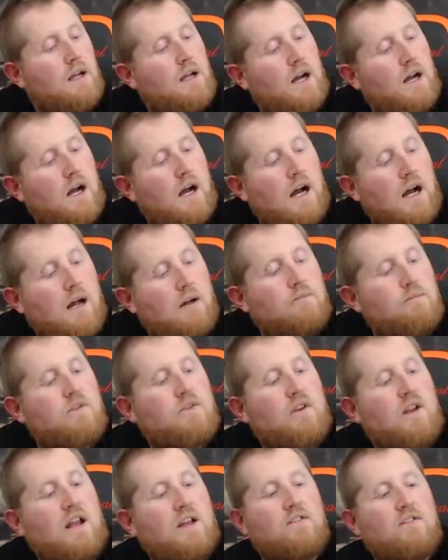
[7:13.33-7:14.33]

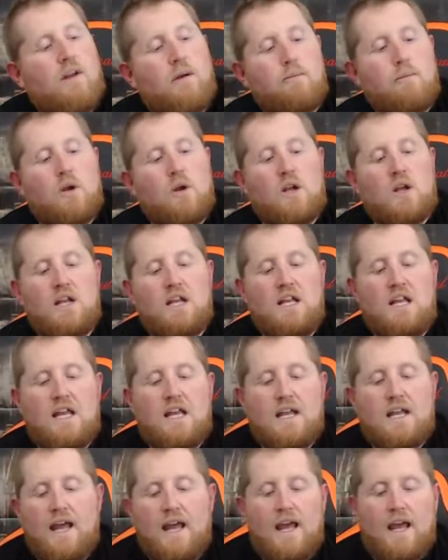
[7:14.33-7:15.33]
So next up, you're gonna
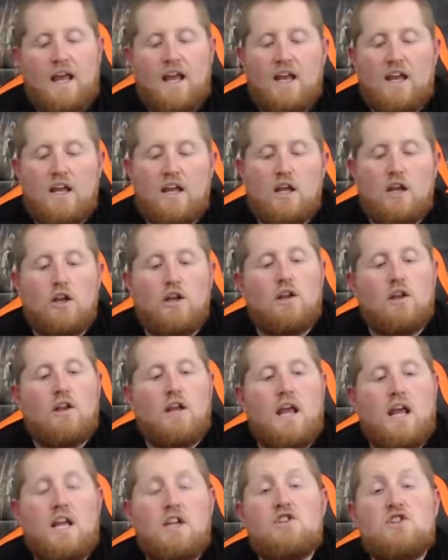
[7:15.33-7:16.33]
need a
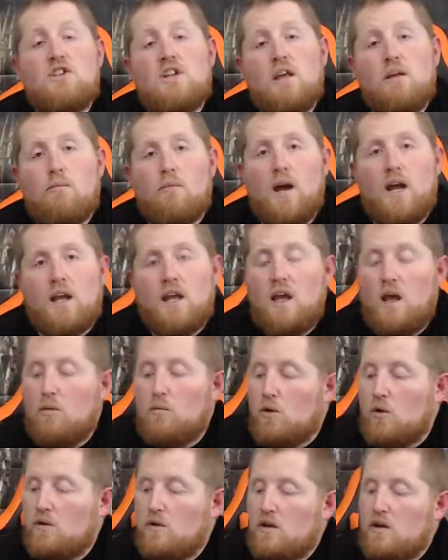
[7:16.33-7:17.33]
HDMI
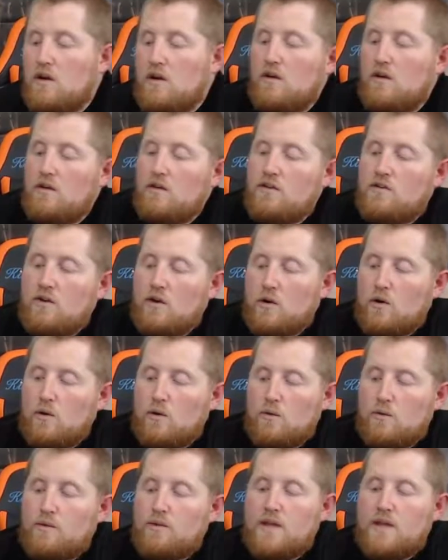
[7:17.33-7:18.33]
cable.
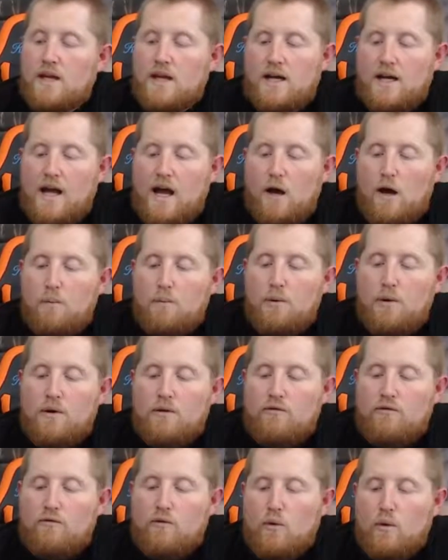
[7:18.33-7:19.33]
So the
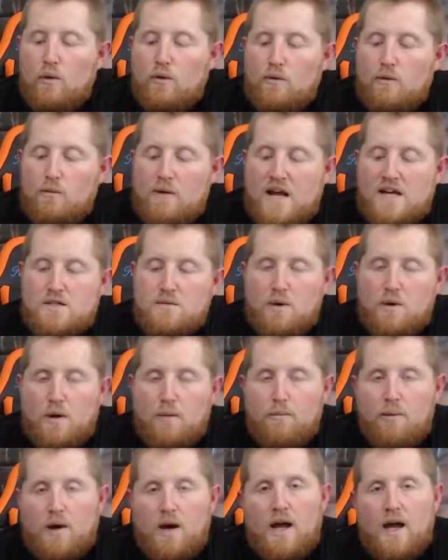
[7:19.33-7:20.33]
output for the Raspberry
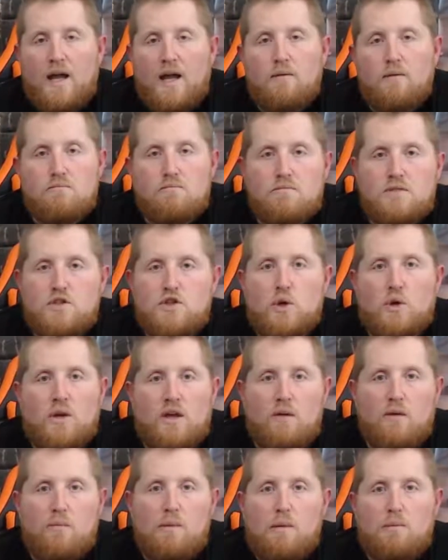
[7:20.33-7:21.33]
Pi,
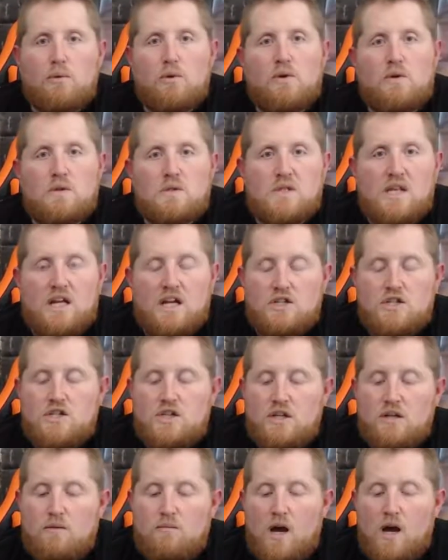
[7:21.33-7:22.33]
majority of people use the
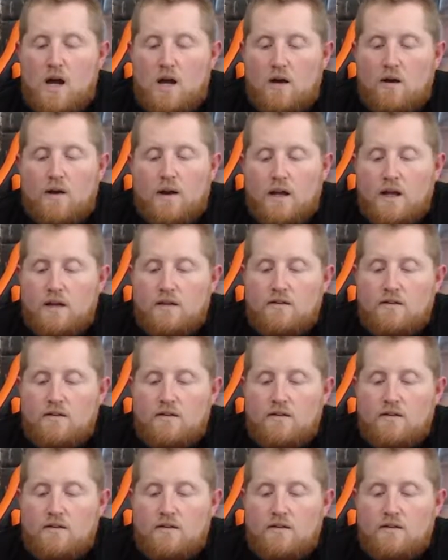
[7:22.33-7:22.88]
HDMI on it.